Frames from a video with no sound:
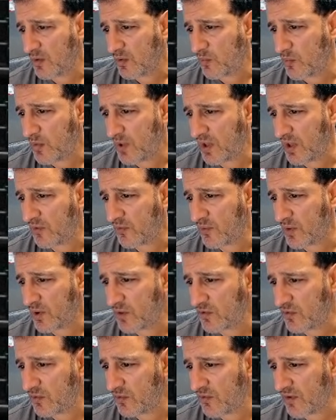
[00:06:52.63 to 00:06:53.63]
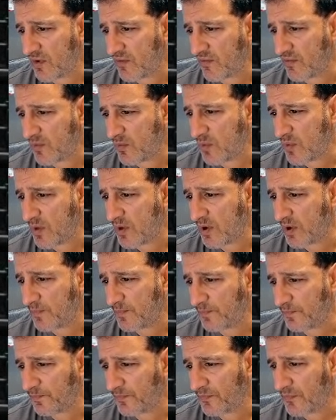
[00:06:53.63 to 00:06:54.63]
we may as well use every
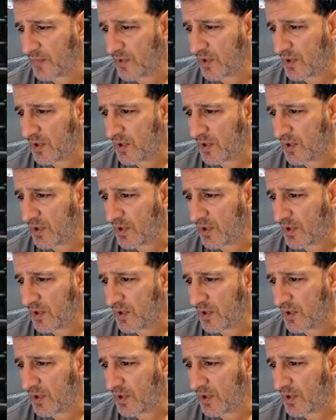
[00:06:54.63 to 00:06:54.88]
one